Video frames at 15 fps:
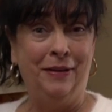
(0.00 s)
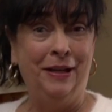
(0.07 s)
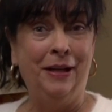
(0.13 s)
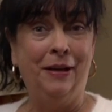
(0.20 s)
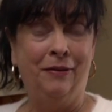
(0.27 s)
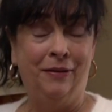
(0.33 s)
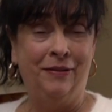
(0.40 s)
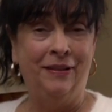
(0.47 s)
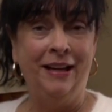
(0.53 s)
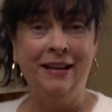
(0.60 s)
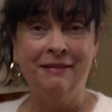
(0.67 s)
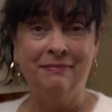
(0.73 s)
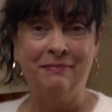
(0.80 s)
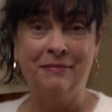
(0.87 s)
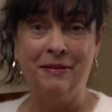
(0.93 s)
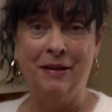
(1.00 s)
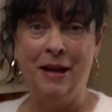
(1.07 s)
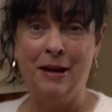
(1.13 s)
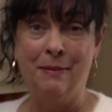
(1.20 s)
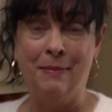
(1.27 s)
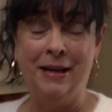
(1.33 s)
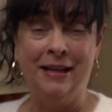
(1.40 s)
video on that, on
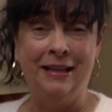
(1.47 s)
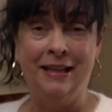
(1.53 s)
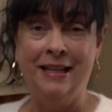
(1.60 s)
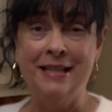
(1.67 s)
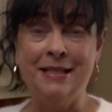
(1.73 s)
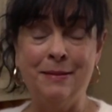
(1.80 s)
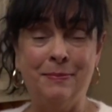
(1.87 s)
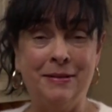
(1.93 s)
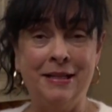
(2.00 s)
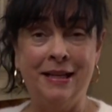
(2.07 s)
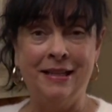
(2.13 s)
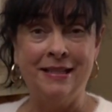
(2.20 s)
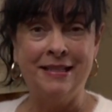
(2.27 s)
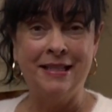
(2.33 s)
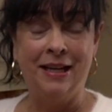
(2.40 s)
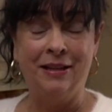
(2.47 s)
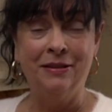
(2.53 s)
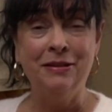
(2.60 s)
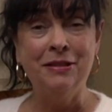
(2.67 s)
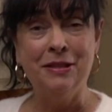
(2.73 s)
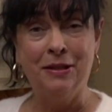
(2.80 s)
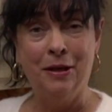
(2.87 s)
how to make an easy potato
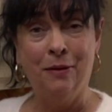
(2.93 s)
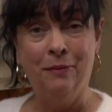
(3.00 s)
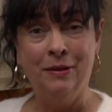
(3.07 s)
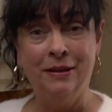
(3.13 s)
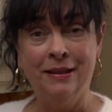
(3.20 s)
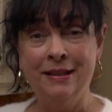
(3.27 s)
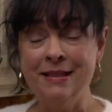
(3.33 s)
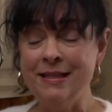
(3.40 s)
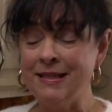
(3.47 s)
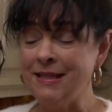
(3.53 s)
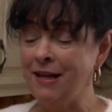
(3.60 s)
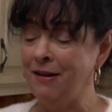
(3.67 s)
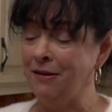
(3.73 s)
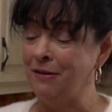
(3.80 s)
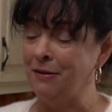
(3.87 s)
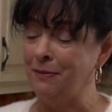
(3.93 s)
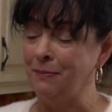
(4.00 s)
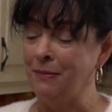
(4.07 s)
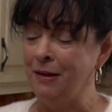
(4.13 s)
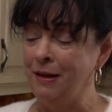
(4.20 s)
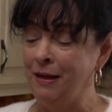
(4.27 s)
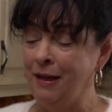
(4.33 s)
salad to go with this. And
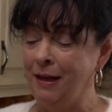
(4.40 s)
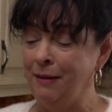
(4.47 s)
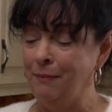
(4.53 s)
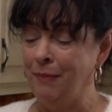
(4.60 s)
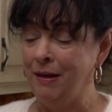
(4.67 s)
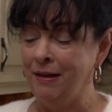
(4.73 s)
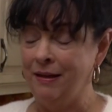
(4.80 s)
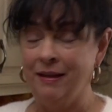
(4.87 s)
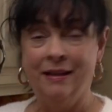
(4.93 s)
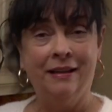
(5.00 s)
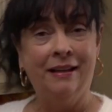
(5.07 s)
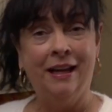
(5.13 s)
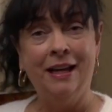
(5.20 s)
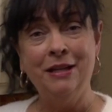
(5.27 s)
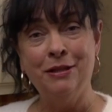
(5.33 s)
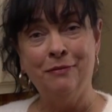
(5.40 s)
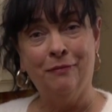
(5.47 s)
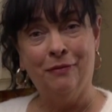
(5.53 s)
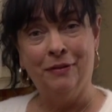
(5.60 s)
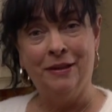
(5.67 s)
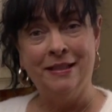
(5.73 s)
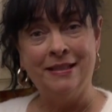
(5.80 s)
my Cajun
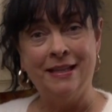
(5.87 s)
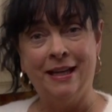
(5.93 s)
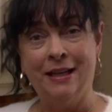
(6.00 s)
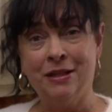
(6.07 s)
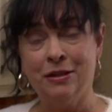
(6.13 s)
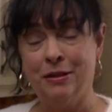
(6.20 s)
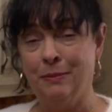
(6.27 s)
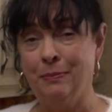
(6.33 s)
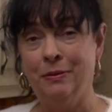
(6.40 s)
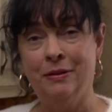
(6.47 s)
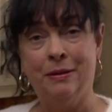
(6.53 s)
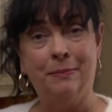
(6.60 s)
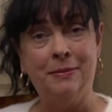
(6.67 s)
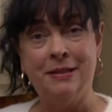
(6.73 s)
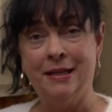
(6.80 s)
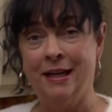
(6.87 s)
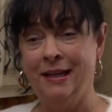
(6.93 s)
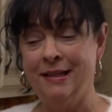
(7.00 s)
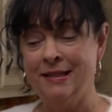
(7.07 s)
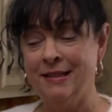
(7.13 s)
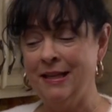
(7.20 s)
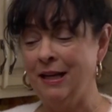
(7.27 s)
friends actually put the
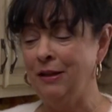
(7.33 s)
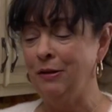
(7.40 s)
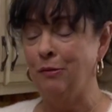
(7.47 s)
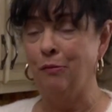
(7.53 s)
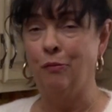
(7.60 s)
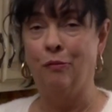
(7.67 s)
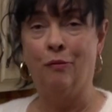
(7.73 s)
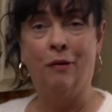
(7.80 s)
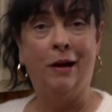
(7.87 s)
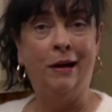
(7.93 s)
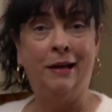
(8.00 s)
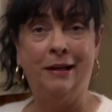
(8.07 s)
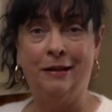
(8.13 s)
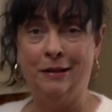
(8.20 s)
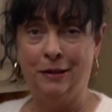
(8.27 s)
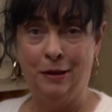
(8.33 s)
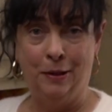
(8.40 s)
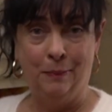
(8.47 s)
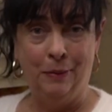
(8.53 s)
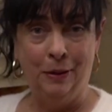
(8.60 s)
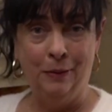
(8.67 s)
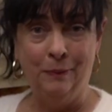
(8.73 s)
potato salad right in the
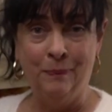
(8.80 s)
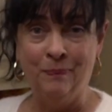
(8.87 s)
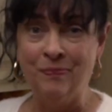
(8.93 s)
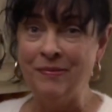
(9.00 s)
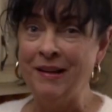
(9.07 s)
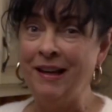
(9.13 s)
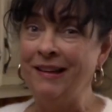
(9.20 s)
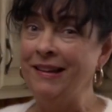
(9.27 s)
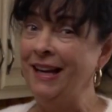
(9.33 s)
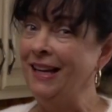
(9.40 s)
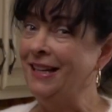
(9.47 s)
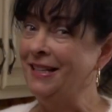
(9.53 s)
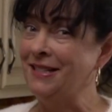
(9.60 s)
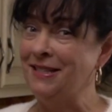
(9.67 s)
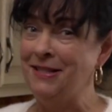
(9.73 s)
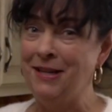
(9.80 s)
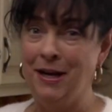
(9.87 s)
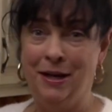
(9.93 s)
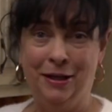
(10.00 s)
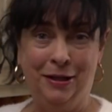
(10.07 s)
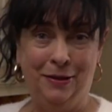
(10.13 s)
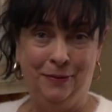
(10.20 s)
gumbo. That is
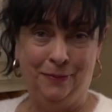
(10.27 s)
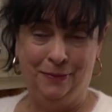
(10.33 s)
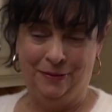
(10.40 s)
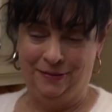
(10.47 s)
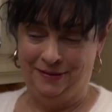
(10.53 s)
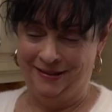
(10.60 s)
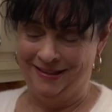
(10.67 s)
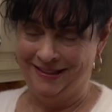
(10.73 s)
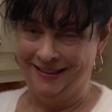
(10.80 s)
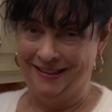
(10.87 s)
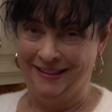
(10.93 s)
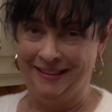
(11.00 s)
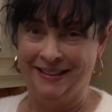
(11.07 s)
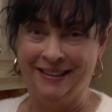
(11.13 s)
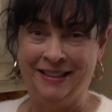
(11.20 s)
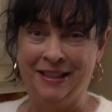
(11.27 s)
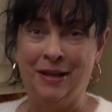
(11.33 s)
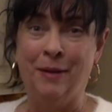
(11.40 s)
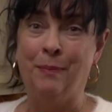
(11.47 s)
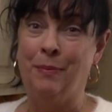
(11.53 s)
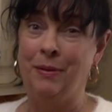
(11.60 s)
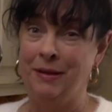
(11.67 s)
not a New Orleans thing,
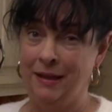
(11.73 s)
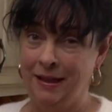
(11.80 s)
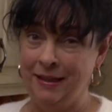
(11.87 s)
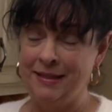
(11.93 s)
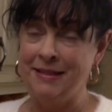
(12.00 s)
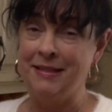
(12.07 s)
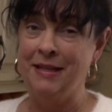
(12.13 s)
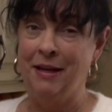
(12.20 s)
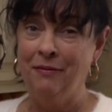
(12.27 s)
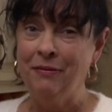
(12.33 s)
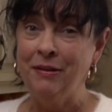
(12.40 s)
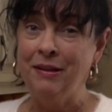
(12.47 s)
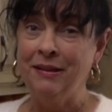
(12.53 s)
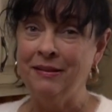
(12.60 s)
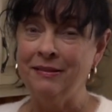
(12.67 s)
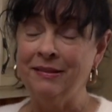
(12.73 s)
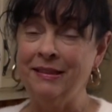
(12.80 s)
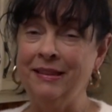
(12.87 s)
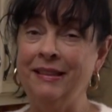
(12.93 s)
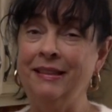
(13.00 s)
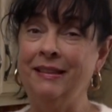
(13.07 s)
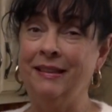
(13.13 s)
but that is
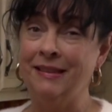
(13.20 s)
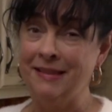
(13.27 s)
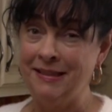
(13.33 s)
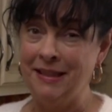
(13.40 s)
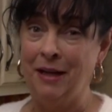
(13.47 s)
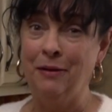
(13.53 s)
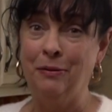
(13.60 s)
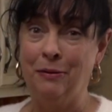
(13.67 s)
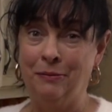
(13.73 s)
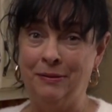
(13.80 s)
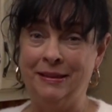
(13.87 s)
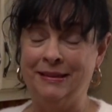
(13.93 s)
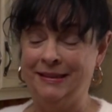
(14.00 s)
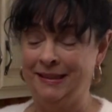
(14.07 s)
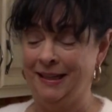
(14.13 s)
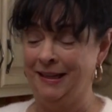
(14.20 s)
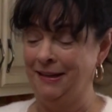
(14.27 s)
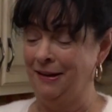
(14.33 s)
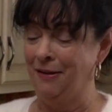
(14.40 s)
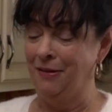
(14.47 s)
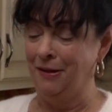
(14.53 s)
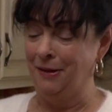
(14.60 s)
definitely a South
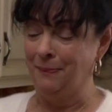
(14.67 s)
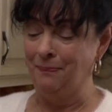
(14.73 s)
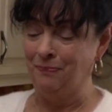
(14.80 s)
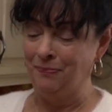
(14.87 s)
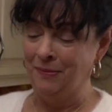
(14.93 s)
Louisiana thing.